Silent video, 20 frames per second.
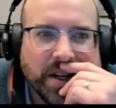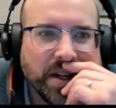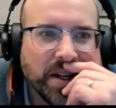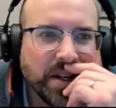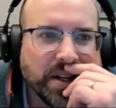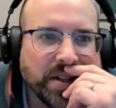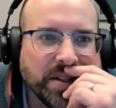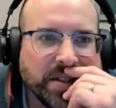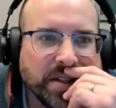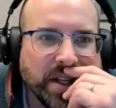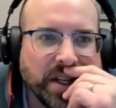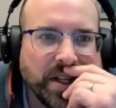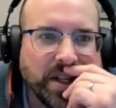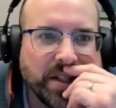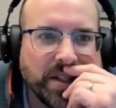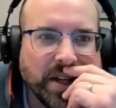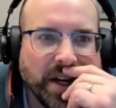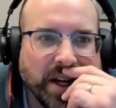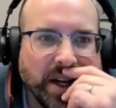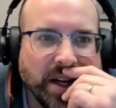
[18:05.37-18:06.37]
let's see,
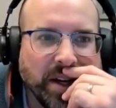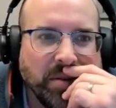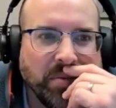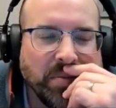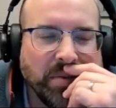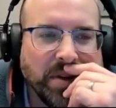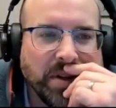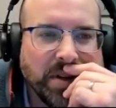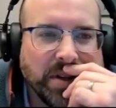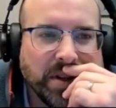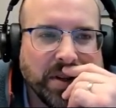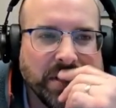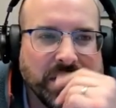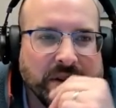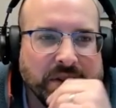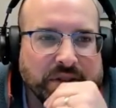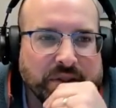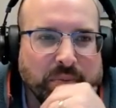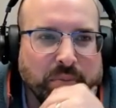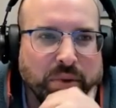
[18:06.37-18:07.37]
anytime
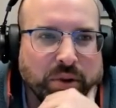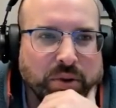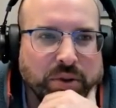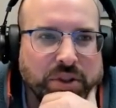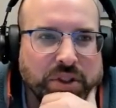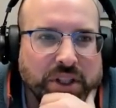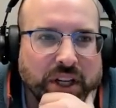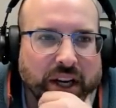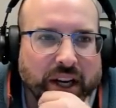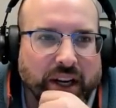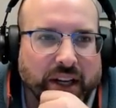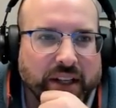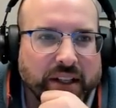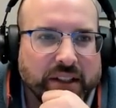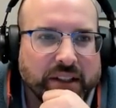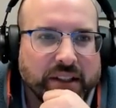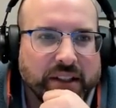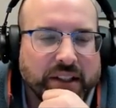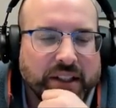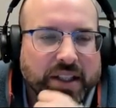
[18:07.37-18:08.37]
there's a blue check,
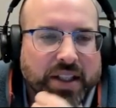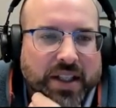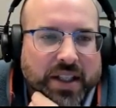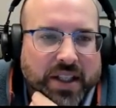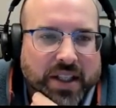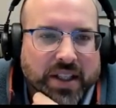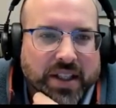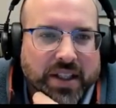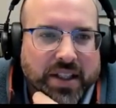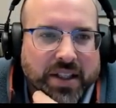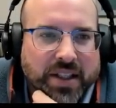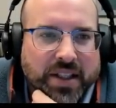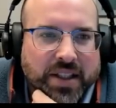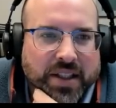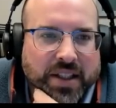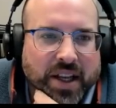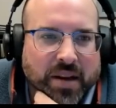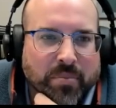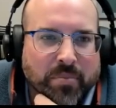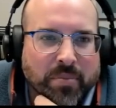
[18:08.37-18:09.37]

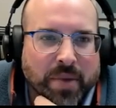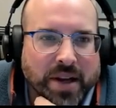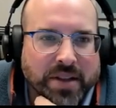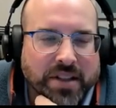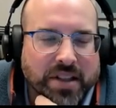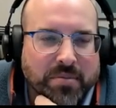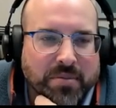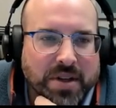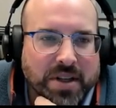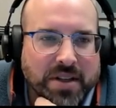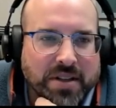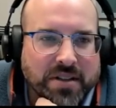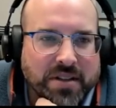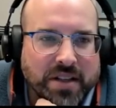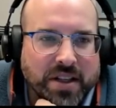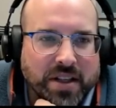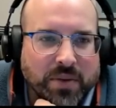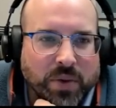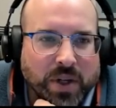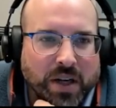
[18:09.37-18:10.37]
that basically means
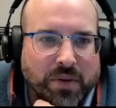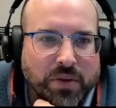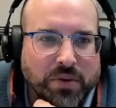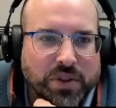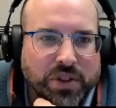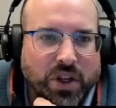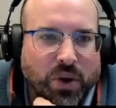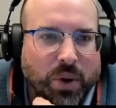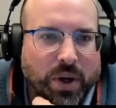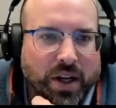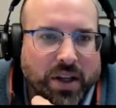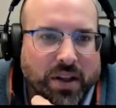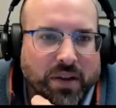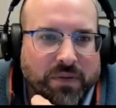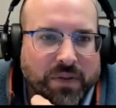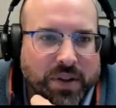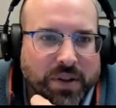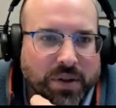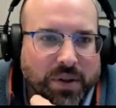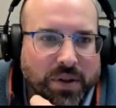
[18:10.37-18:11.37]
that whatever was growing on the
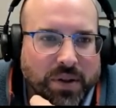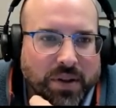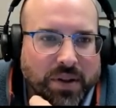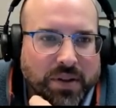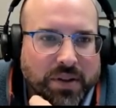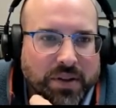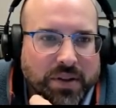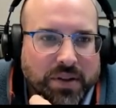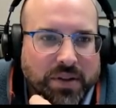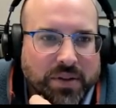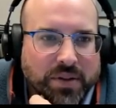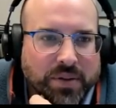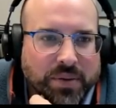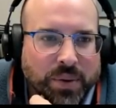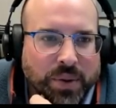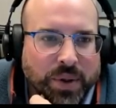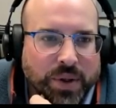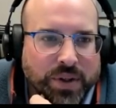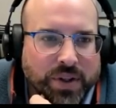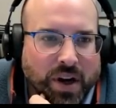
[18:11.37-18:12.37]
field
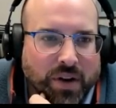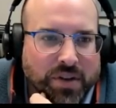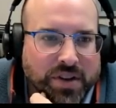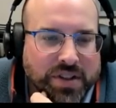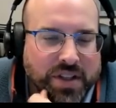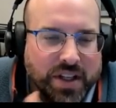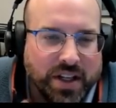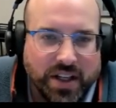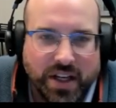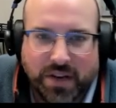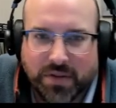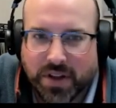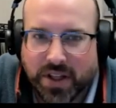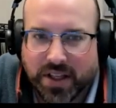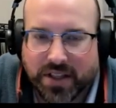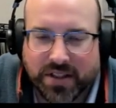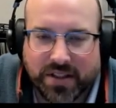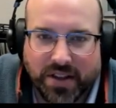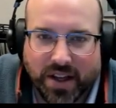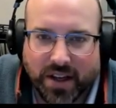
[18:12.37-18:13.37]
was harvested and
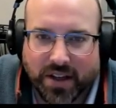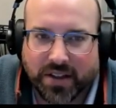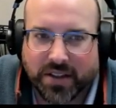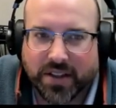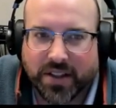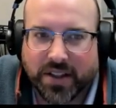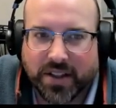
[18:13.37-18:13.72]
everything's dead.